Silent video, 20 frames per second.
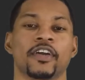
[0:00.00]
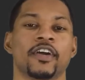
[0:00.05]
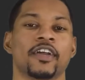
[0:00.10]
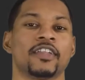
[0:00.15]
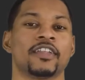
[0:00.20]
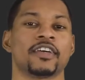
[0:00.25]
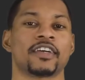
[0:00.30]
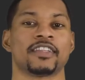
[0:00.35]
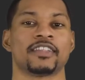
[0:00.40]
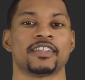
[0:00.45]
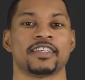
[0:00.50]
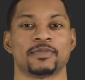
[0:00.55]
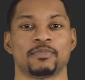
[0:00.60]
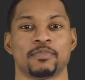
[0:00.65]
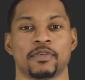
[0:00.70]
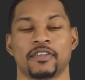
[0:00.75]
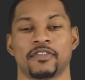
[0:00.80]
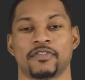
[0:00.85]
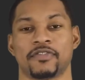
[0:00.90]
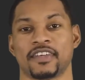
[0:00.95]
going to look at these
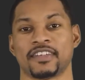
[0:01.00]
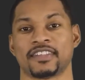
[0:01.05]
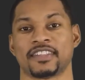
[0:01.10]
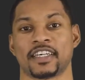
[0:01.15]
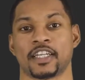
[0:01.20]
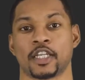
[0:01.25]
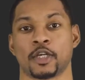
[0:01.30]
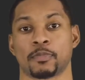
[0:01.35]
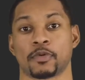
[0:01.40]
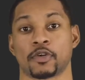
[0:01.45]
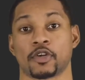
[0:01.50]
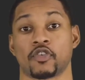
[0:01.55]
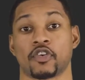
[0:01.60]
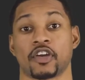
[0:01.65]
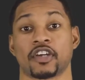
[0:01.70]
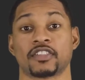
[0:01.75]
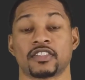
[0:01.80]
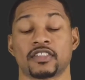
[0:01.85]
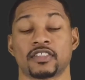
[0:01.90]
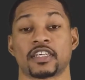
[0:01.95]
benefits in a
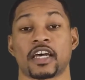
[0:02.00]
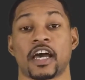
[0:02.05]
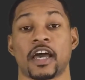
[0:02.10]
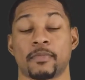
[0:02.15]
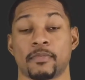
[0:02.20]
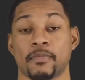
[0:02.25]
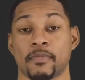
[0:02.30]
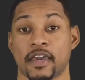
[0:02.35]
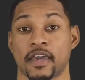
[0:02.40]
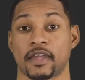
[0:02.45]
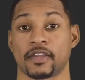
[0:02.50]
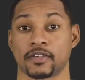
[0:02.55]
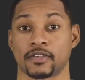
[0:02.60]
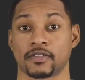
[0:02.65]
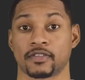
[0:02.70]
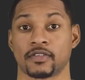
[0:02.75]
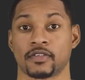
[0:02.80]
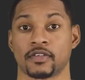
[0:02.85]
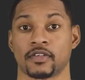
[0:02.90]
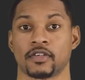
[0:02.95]
progression type
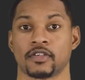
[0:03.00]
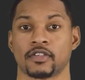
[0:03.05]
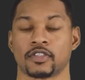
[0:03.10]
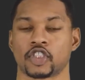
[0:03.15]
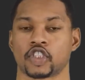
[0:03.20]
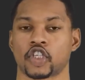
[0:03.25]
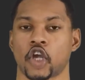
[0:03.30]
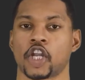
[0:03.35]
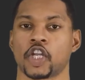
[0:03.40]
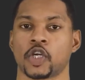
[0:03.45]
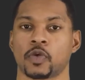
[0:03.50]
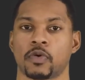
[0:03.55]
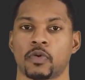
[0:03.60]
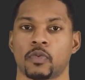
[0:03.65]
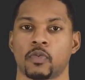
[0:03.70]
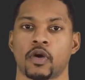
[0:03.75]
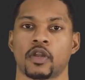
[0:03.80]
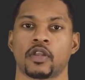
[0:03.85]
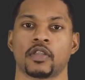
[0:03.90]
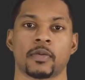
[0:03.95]
manner, starting
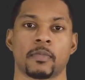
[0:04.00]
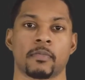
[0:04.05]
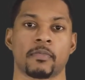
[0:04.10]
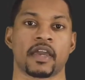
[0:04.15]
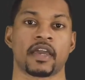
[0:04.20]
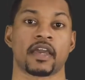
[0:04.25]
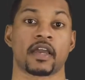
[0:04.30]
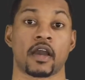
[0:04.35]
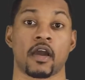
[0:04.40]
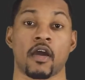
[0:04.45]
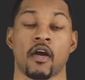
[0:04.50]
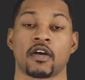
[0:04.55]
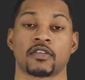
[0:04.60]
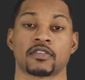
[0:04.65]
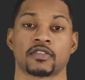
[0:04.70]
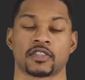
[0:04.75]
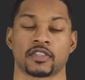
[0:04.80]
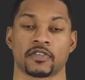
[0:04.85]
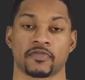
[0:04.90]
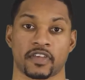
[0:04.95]
with one of the main
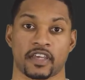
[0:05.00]
causes of